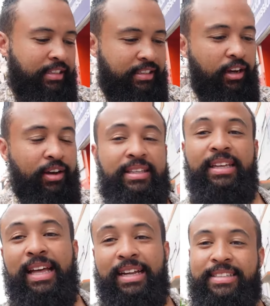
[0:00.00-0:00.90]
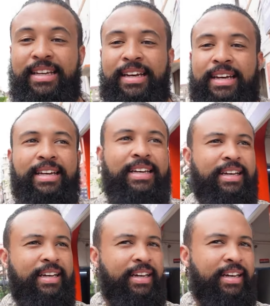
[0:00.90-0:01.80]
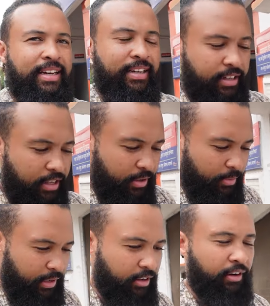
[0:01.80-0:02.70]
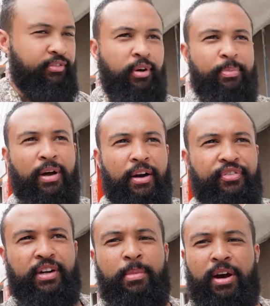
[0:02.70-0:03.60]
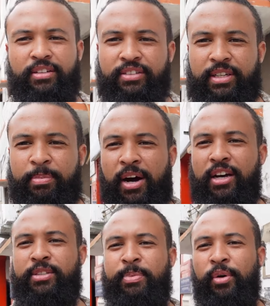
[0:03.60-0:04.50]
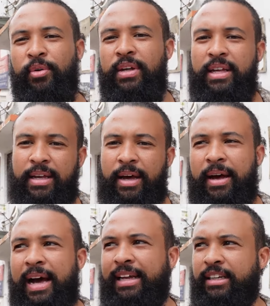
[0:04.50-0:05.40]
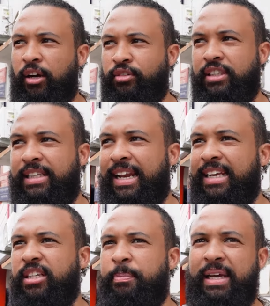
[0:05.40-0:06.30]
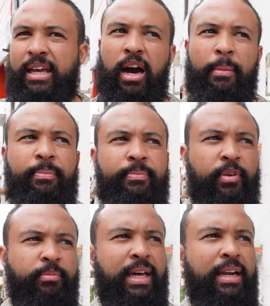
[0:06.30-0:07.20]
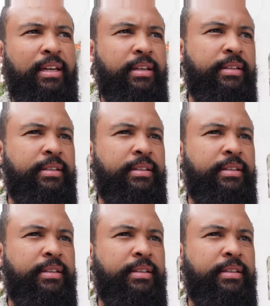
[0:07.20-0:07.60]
So I think that's it. We're gonna have to apply for an emergency passport and go to Delhi to pick it up from Delhi.